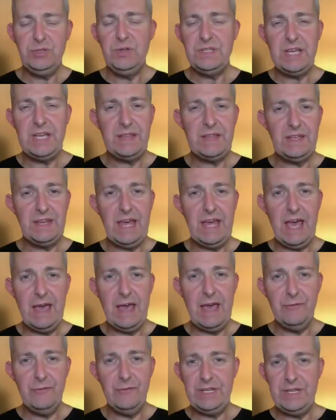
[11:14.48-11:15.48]
Would you say that
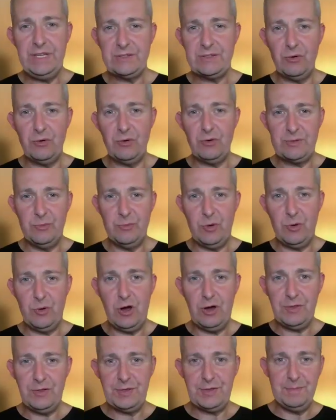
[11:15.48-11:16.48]
every story is
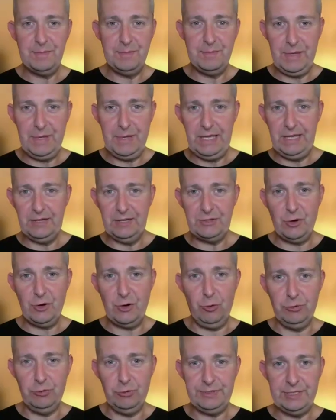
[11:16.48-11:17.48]
worth being
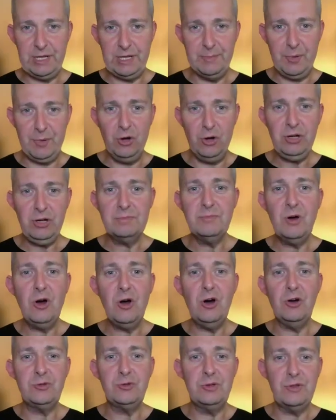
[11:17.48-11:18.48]
told in a book,
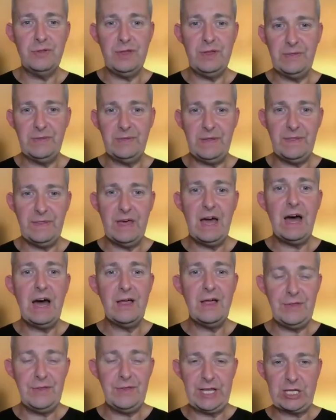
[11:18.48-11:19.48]
or do you think that there
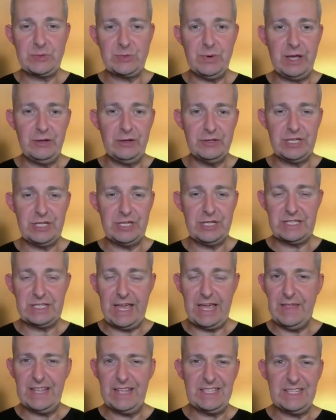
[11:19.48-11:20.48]
are things where you just
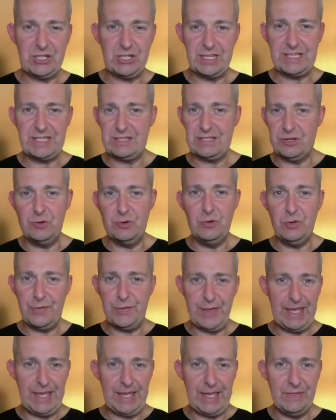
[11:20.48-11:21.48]
say that's just too
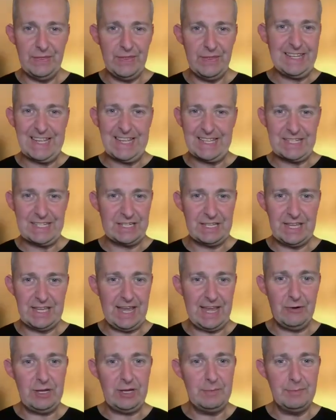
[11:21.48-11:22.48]
thin, that doesn't
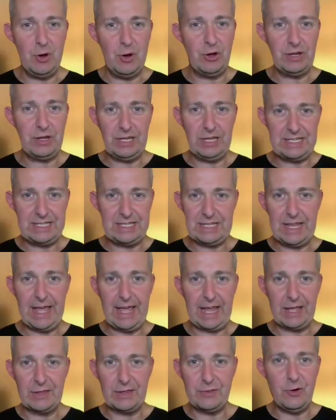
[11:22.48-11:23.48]
carry a book in its
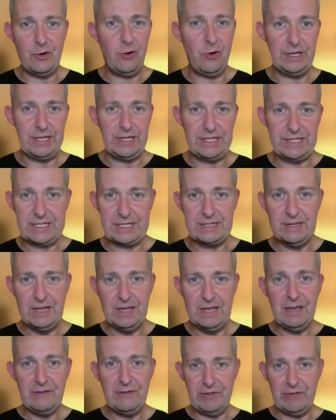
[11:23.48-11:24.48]
length or in its
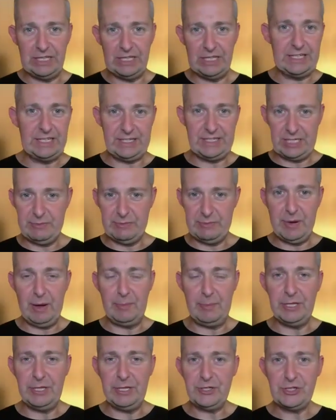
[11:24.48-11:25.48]
validity to be
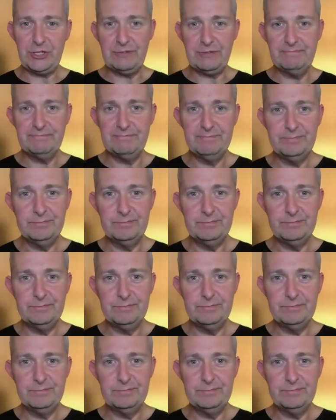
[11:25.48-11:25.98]
published?